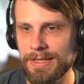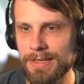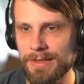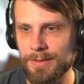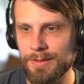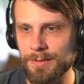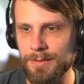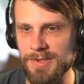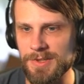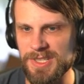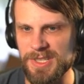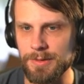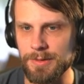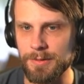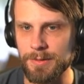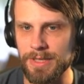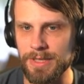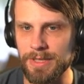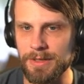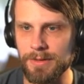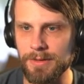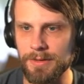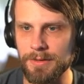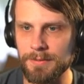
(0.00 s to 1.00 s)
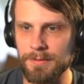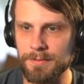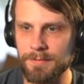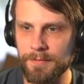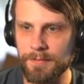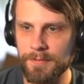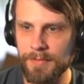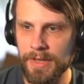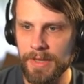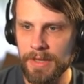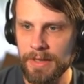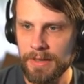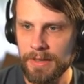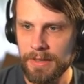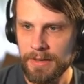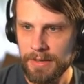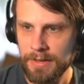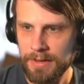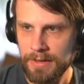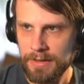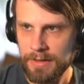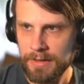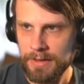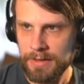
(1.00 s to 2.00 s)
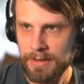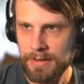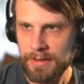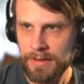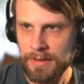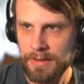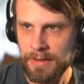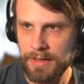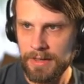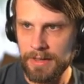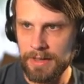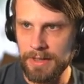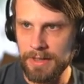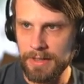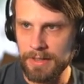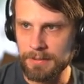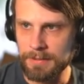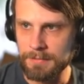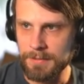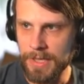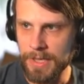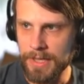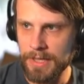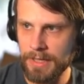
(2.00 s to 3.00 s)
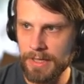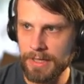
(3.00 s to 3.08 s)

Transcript: we'll see what we can do. Um,